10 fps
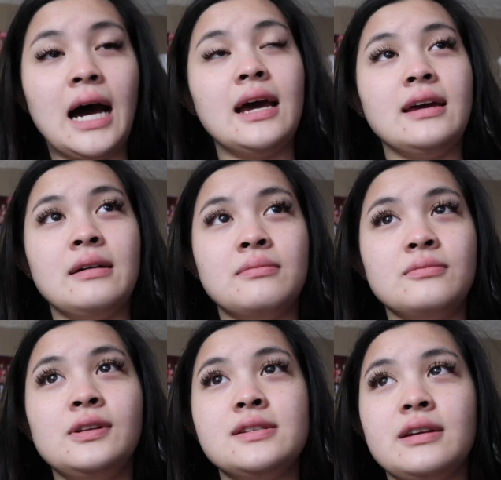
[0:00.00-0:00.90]
I
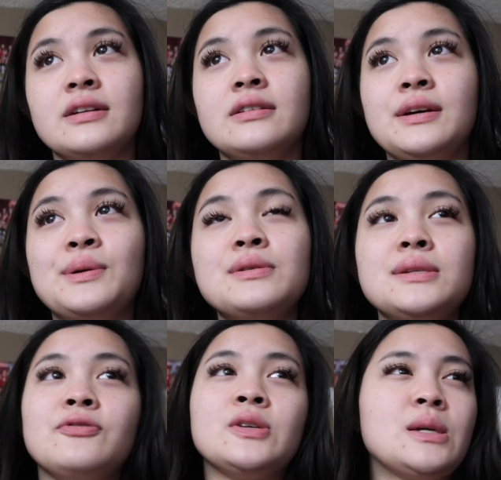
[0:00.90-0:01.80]
am really scared of
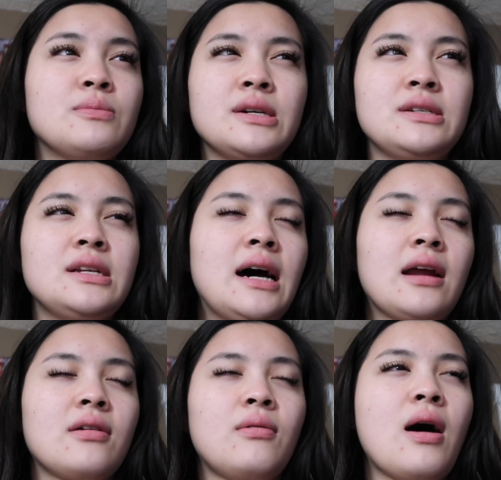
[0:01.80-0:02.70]
needles for some reason.
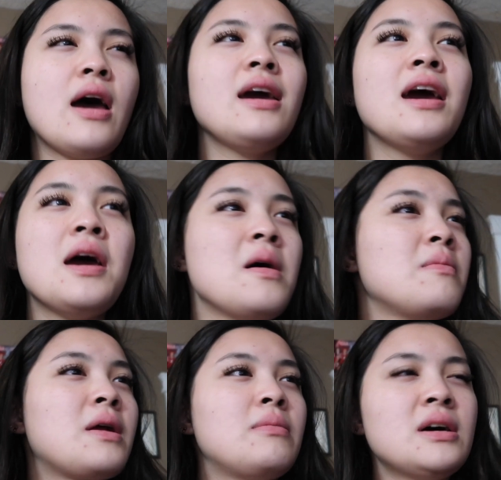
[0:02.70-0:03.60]
I don't know why.
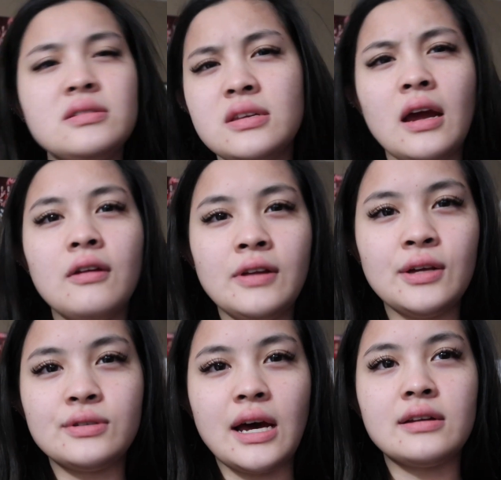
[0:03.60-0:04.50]
But I'm not scared of
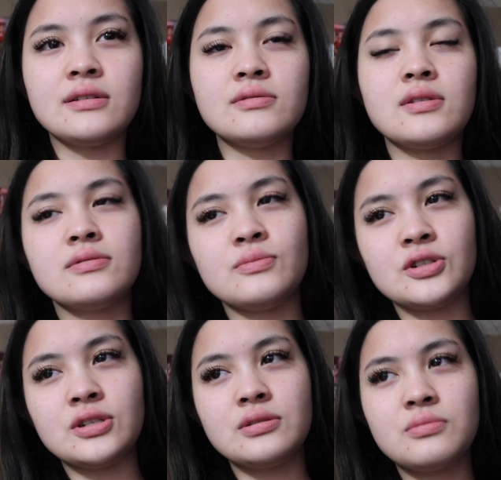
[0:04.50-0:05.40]
needle tattoos, which is